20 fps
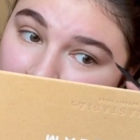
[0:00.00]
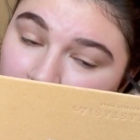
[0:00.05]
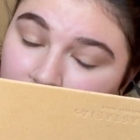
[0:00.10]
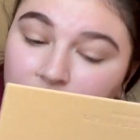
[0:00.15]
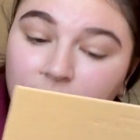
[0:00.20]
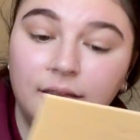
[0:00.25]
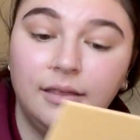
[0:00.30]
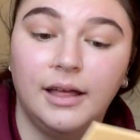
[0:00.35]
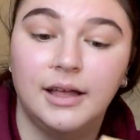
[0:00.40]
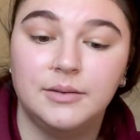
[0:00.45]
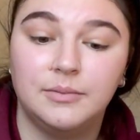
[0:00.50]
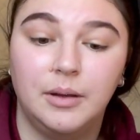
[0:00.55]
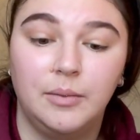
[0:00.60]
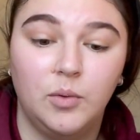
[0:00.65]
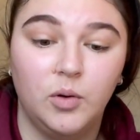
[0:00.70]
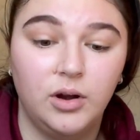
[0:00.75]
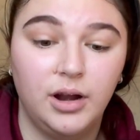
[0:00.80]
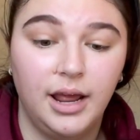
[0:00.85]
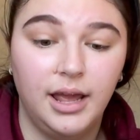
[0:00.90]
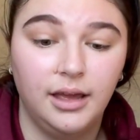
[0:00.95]
That's my
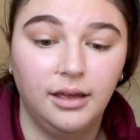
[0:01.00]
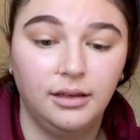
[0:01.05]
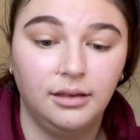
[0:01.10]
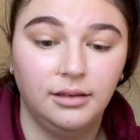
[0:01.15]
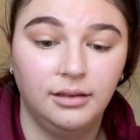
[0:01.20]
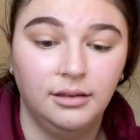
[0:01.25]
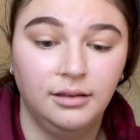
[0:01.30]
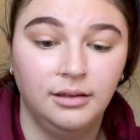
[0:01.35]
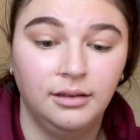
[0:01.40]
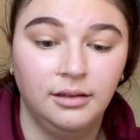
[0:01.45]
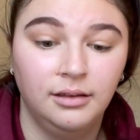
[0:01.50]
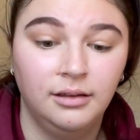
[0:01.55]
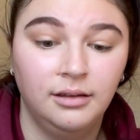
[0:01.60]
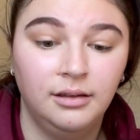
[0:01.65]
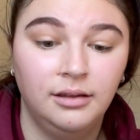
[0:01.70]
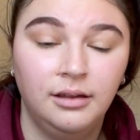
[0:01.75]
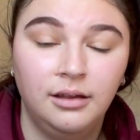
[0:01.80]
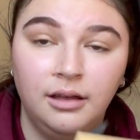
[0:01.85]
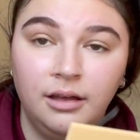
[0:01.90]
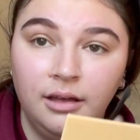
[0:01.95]
morning.
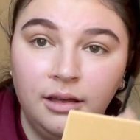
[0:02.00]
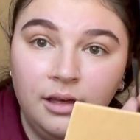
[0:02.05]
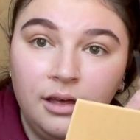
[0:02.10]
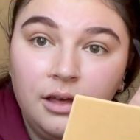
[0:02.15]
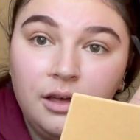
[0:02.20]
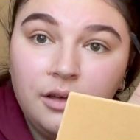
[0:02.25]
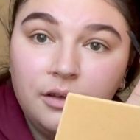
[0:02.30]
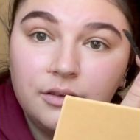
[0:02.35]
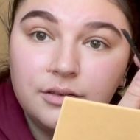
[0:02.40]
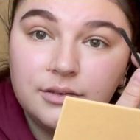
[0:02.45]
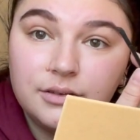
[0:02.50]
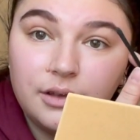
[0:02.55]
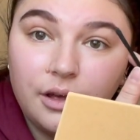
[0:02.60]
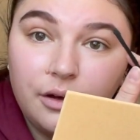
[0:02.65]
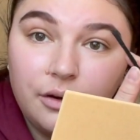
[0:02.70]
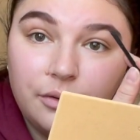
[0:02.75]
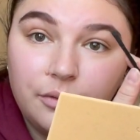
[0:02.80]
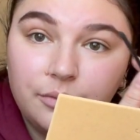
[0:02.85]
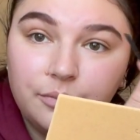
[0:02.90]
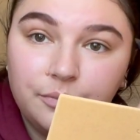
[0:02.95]

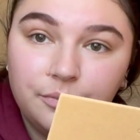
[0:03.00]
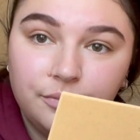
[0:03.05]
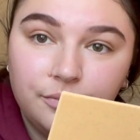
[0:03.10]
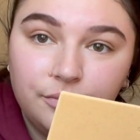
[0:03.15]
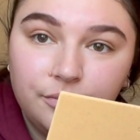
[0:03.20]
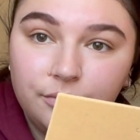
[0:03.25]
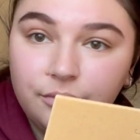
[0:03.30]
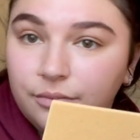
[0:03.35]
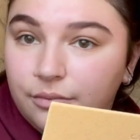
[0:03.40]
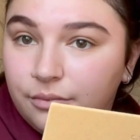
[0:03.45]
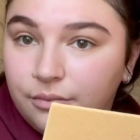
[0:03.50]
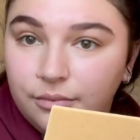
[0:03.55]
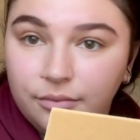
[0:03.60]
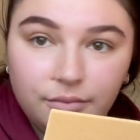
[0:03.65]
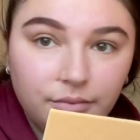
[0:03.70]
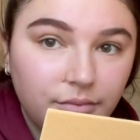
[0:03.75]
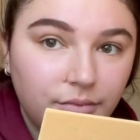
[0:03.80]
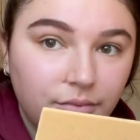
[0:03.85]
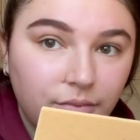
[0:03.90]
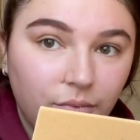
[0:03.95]
So
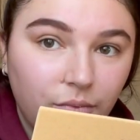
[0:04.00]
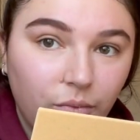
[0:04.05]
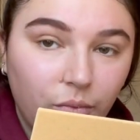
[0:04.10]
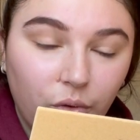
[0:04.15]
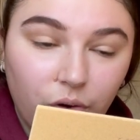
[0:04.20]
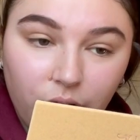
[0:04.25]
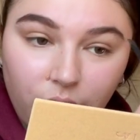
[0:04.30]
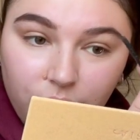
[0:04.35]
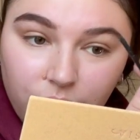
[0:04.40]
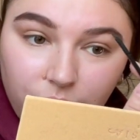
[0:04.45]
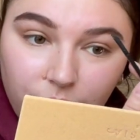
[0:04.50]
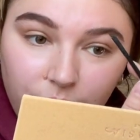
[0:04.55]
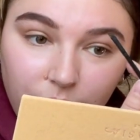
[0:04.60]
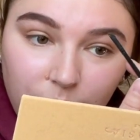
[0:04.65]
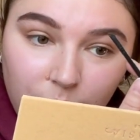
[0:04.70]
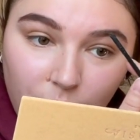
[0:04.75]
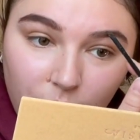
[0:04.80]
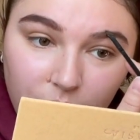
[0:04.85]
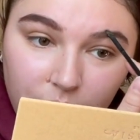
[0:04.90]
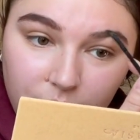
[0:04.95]
we're not doing a
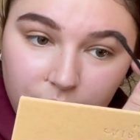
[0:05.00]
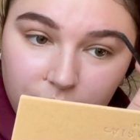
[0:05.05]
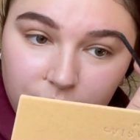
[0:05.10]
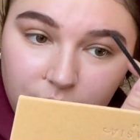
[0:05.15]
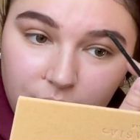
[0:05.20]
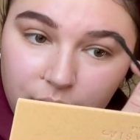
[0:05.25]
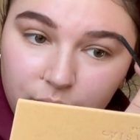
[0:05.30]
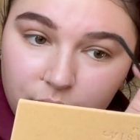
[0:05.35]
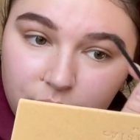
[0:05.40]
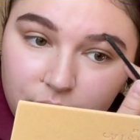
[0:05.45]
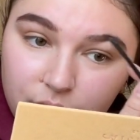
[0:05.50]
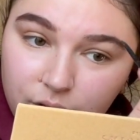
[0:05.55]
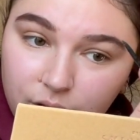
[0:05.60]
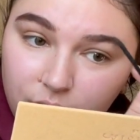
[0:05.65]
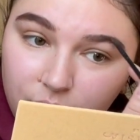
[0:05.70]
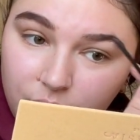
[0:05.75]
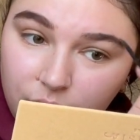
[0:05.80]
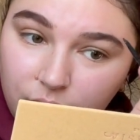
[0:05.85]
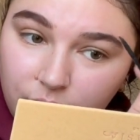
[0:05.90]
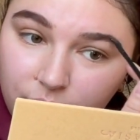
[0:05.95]
morning routine. We're just gonna
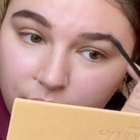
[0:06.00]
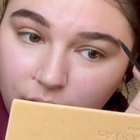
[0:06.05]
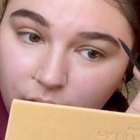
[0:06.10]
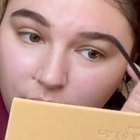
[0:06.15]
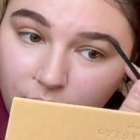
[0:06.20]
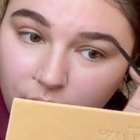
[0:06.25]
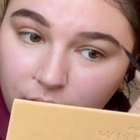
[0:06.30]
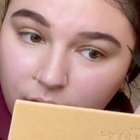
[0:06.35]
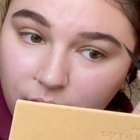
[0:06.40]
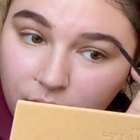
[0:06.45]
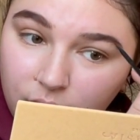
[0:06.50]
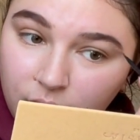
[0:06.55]
do a vlog.